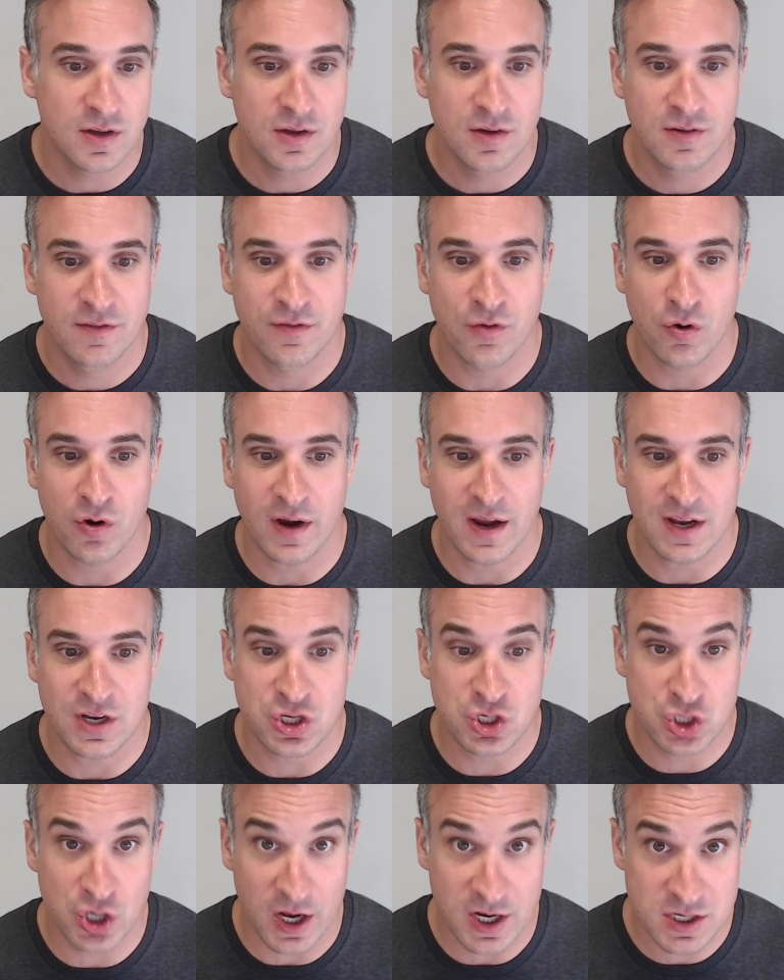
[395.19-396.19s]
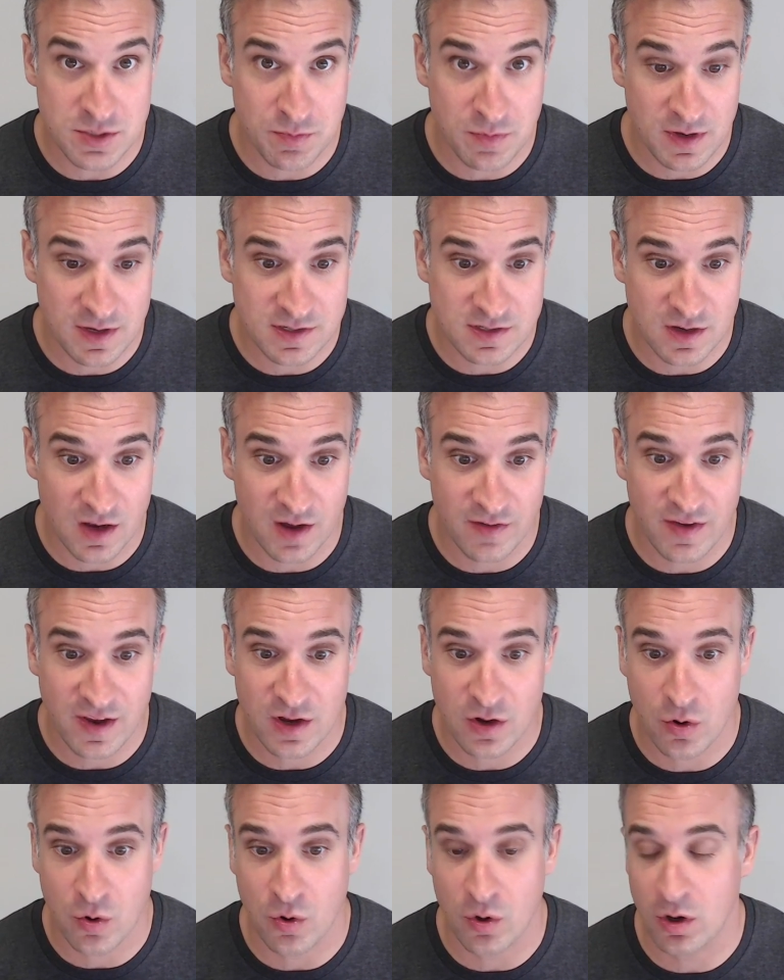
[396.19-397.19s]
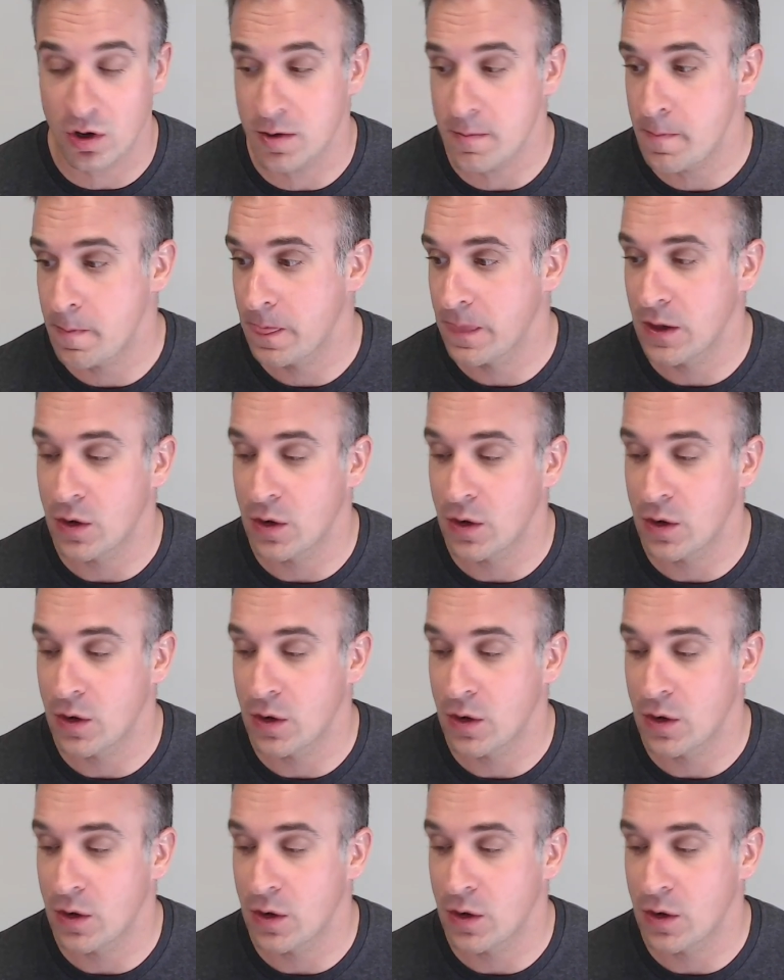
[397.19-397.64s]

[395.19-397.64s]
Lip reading: for a judgment of a court